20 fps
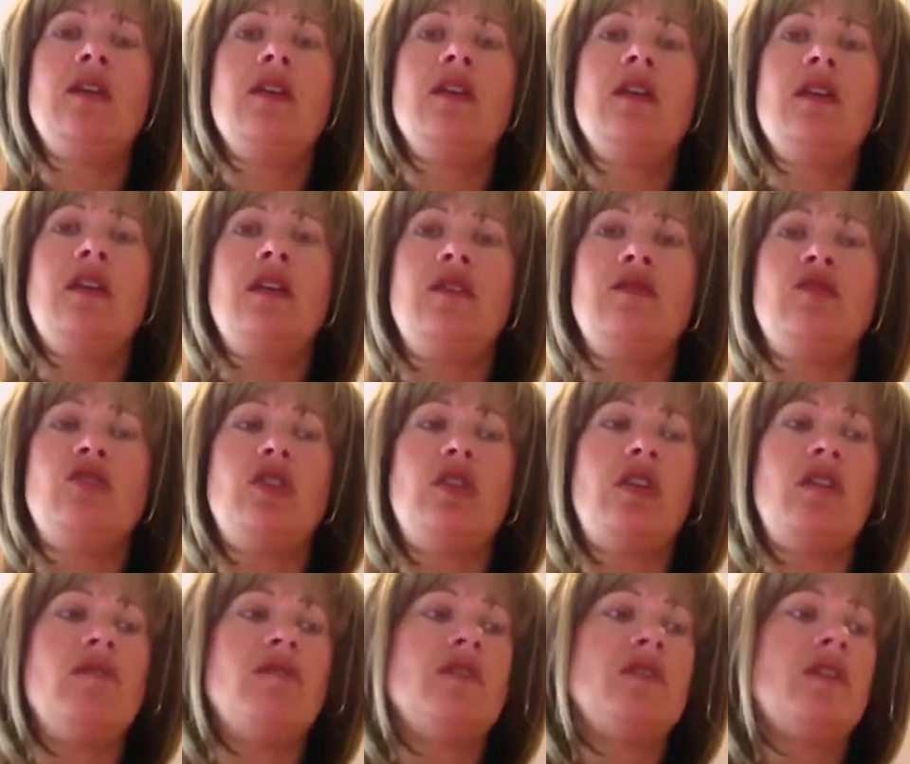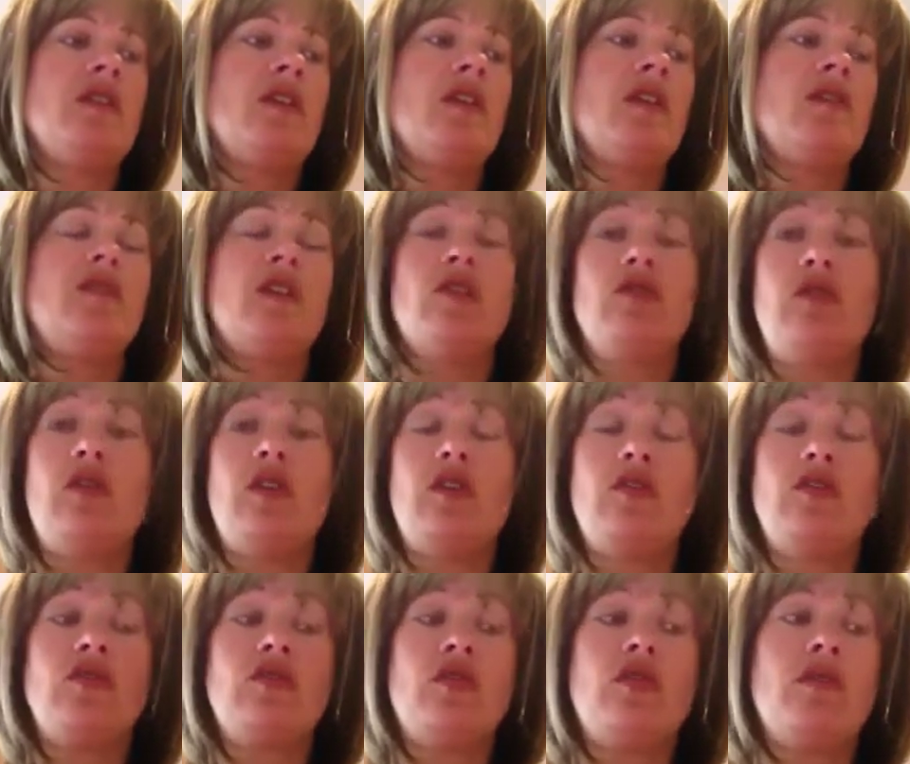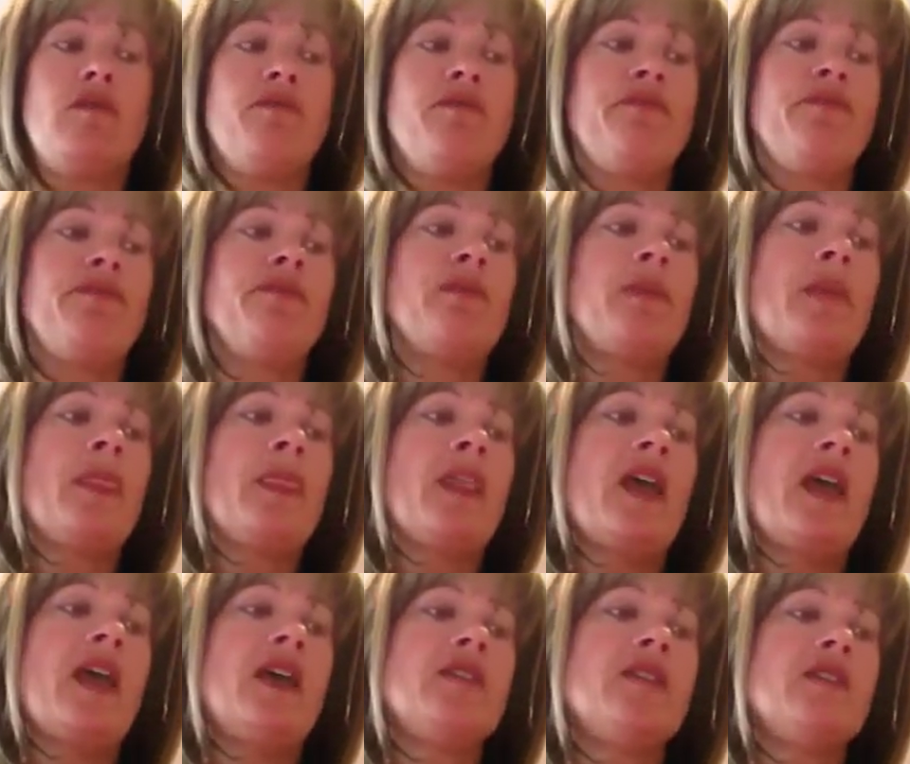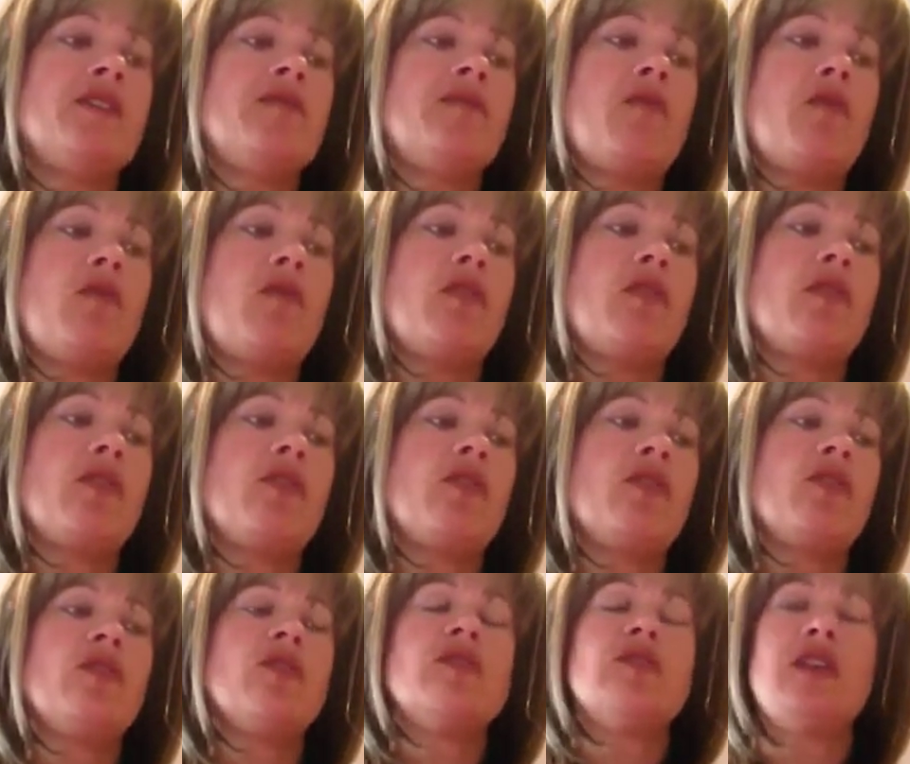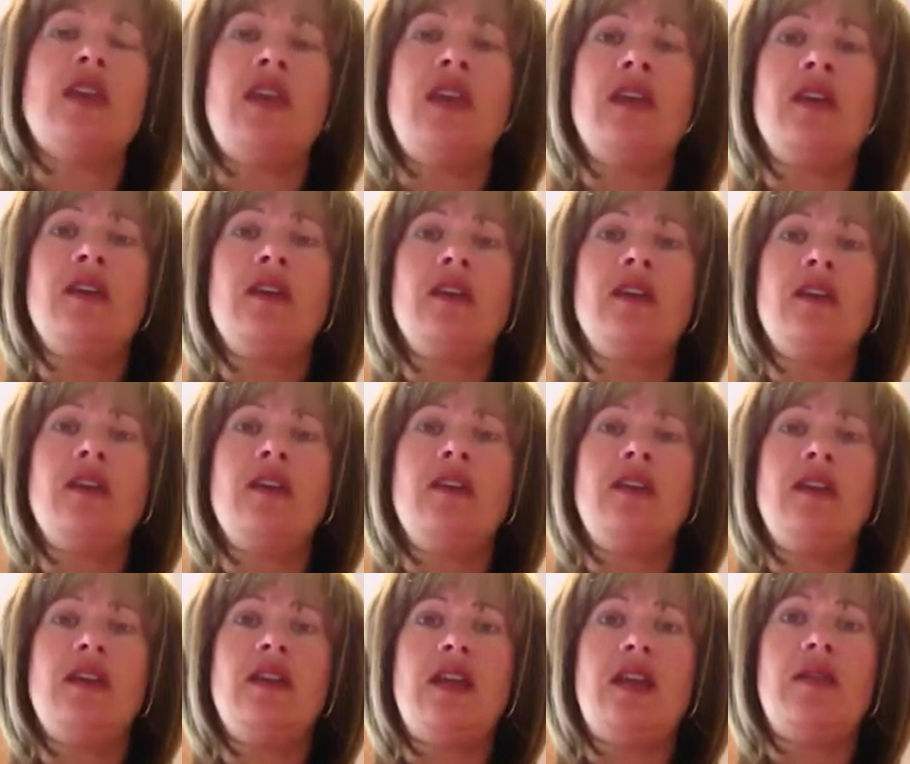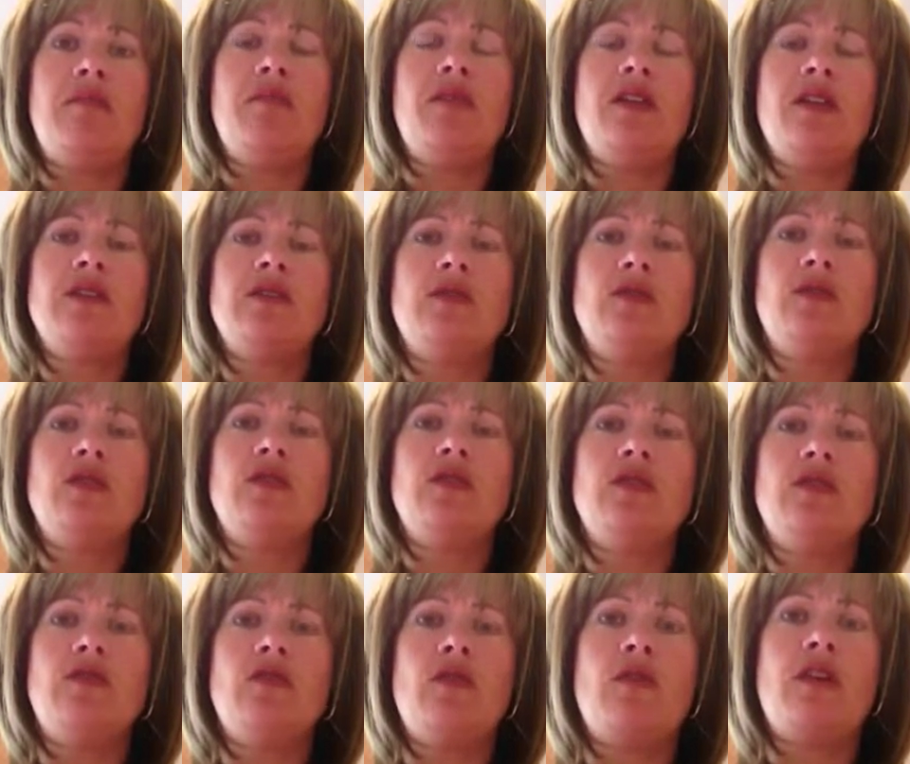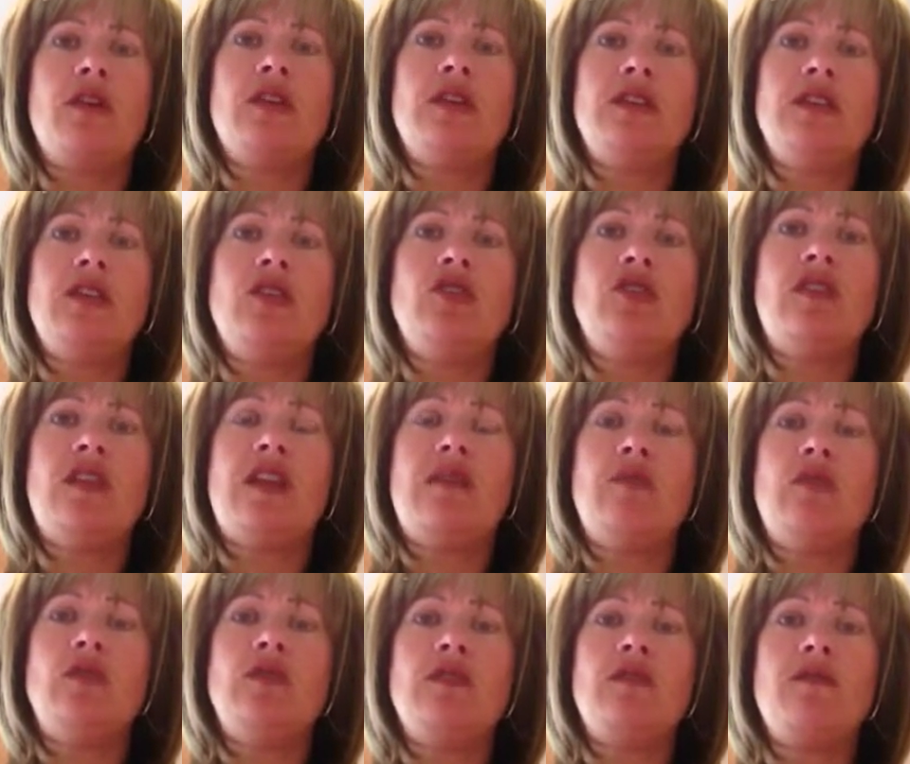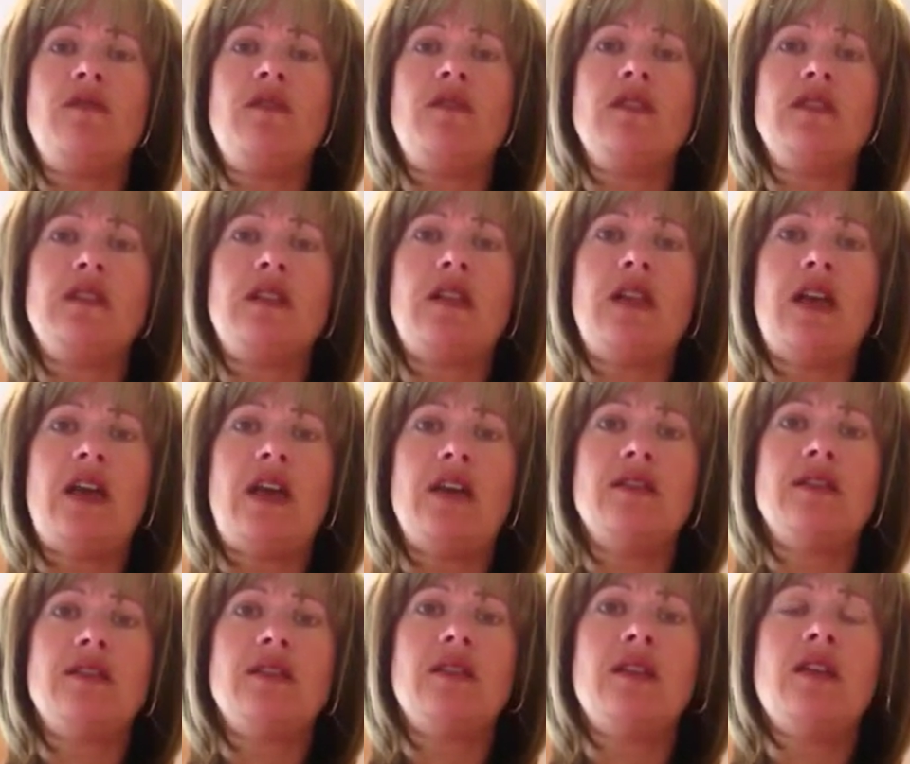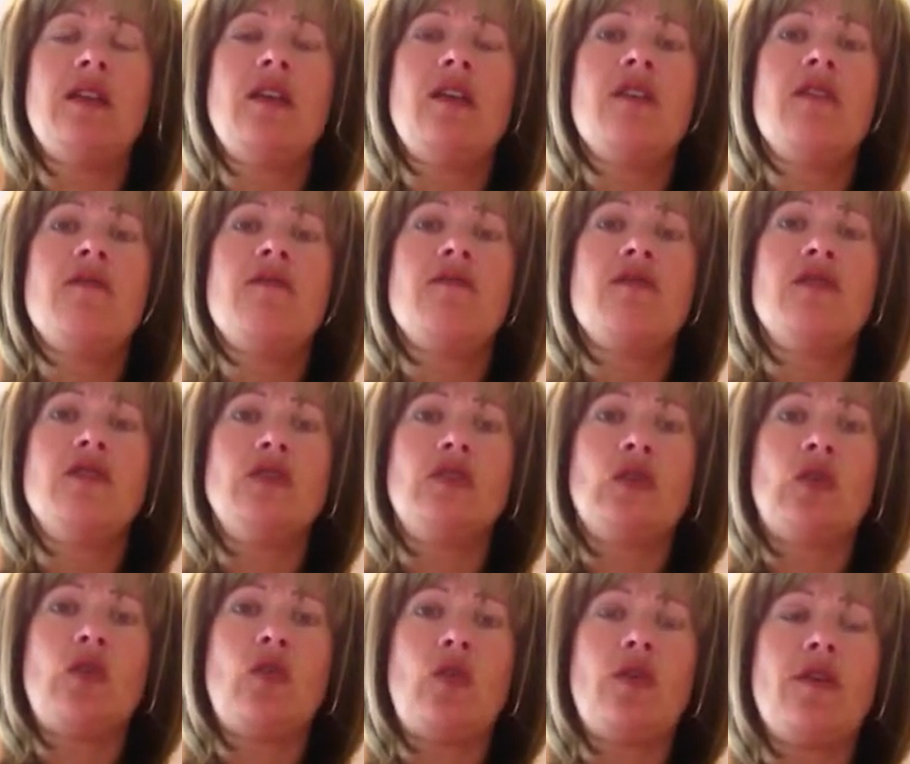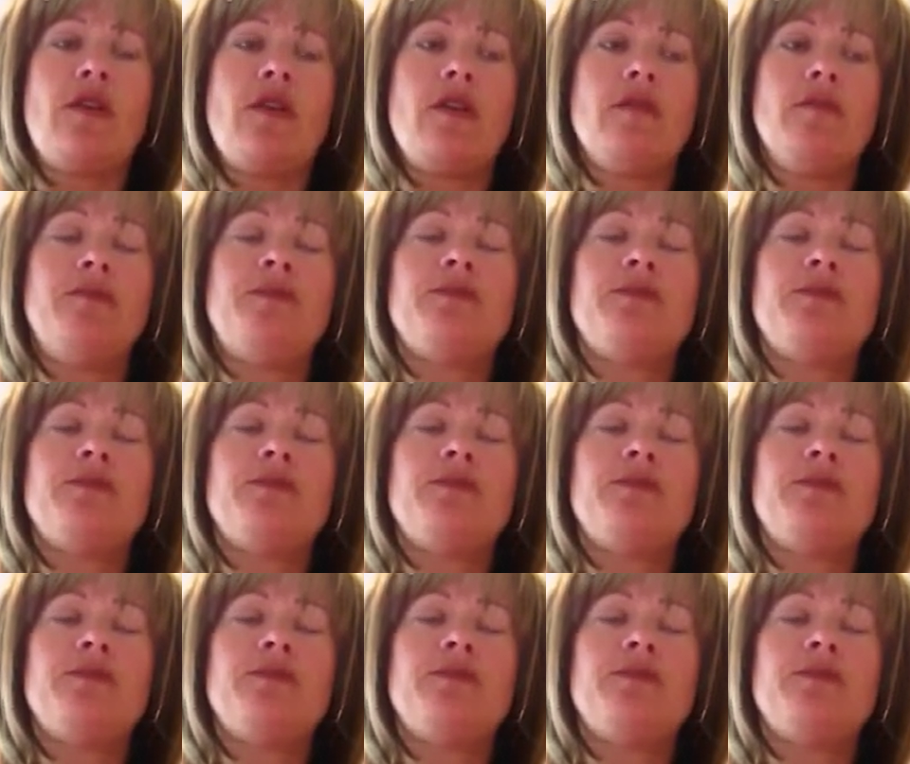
initiatives that are longer term. As for Girls Inc. Indianapolis, which is the organization that I'm using for this class, for this quarter,